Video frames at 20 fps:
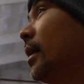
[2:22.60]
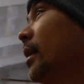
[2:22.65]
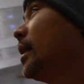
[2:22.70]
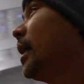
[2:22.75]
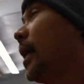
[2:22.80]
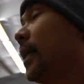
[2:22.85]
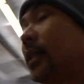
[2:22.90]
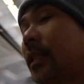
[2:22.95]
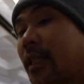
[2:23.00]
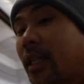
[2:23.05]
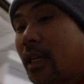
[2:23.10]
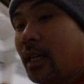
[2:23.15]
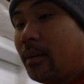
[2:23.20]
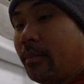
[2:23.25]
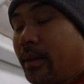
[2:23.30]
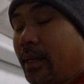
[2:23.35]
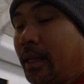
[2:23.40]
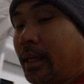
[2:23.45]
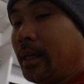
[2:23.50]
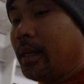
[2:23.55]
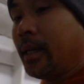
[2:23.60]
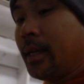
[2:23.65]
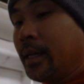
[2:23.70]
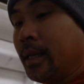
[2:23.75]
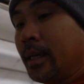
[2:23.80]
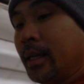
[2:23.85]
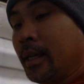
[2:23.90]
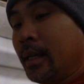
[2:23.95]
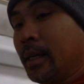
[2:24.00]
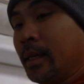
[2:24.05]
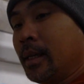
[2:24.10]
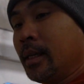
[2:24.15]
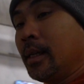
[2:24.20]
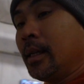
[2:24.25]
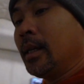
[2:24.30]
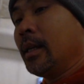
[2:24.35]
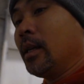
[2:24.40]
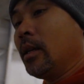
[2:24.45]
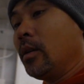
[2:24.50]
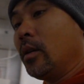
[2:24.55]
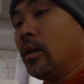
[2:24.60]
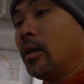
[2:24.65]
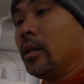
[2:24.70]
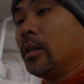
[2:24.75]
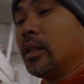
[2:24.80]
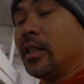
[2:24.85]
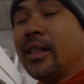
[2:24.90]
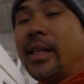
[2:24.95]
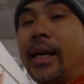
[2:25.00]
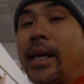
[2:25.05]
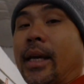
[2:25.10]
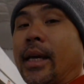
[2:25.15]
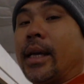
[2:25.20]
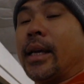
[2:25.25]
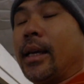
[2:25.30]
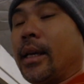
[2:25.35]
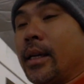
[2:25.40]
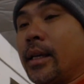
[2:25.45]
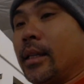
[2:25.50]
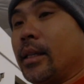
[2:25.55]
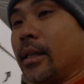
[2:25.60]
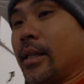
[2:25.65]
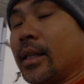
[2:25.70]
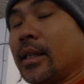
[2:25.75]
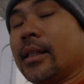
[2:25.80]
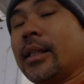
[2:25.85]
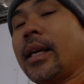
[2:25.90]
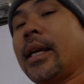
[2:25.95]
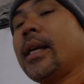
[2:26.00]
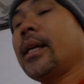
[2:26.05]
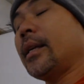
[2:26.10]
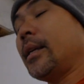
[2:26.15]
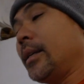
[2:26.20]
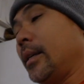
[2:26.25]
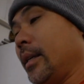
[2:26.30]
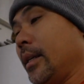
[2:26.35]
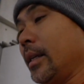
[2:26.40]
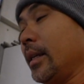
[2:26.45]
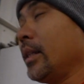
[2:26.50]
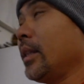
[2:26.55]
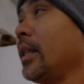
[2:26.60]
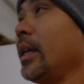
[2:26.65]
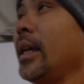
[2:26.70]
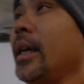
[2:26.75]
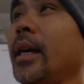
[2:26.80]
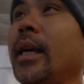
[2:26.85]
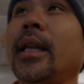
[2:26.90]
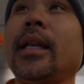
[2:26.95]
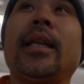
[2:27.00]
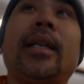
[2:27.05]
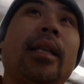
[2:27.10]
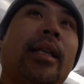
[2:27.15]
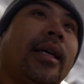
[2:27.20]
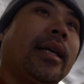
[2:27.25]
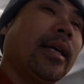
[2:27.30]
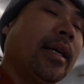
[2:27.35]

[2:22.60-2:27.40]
that's coming today the container and then